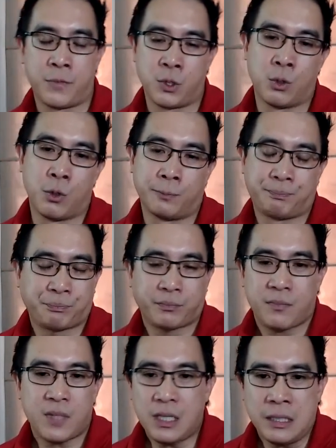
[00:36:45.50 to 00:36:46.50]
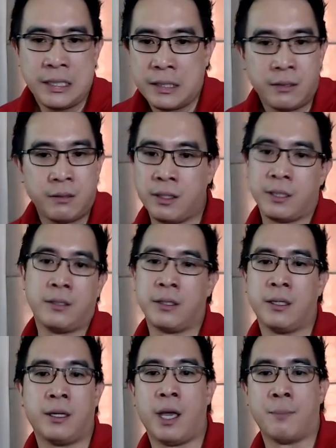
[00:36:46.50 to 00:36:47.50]
So it
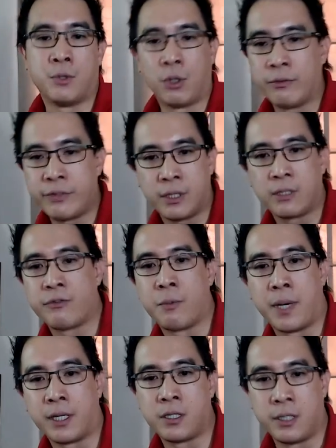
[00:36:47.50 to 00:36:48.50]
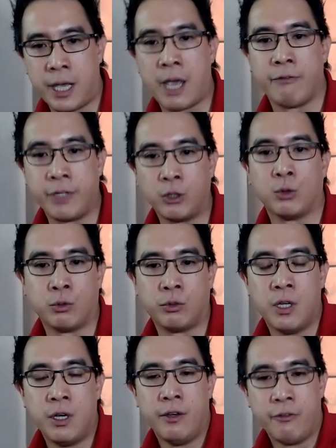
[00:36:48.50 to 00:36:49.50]
absolves us from actually having
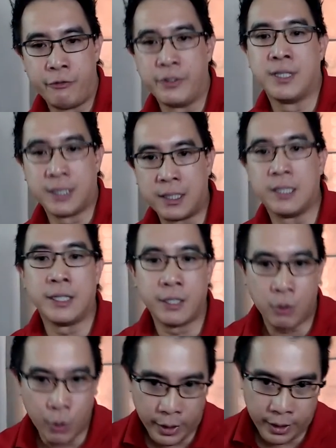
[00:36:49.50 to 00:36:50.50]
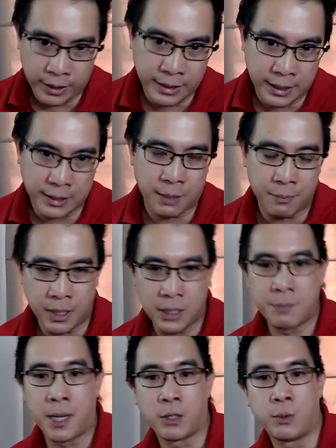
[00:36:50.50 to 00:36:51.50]
to physically go and reset
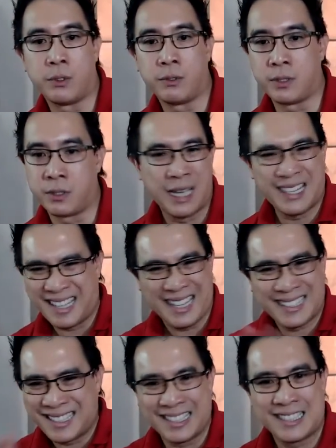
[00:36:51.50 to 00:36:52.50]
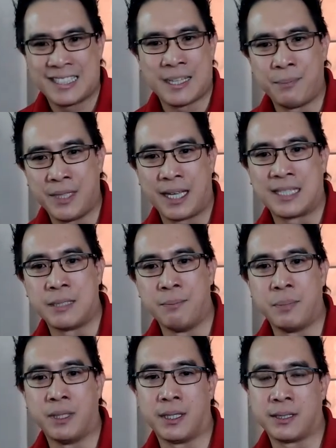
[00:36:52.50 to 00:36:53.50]
somebody's password. It's something as
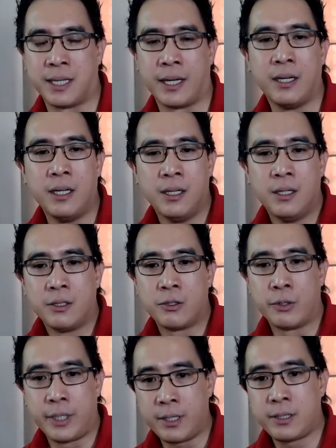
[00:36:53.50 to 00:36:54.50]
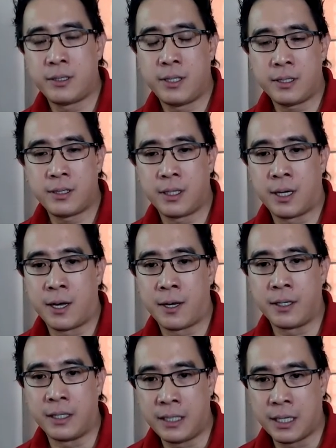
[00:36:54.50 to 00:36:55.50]
simple as that. So yes,
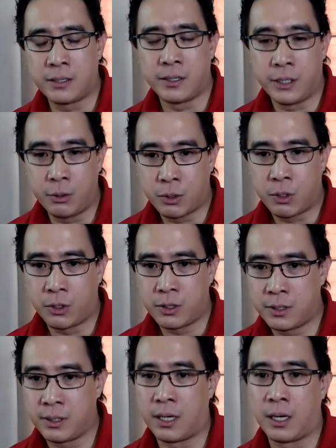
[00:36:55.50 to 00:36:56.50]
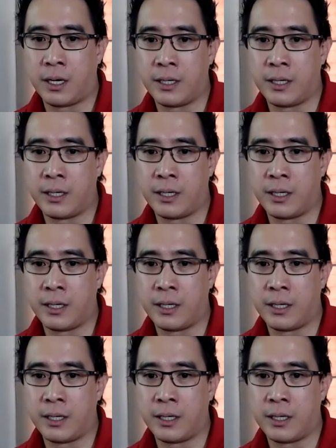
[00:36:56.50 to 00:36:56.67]
it does reduce costs.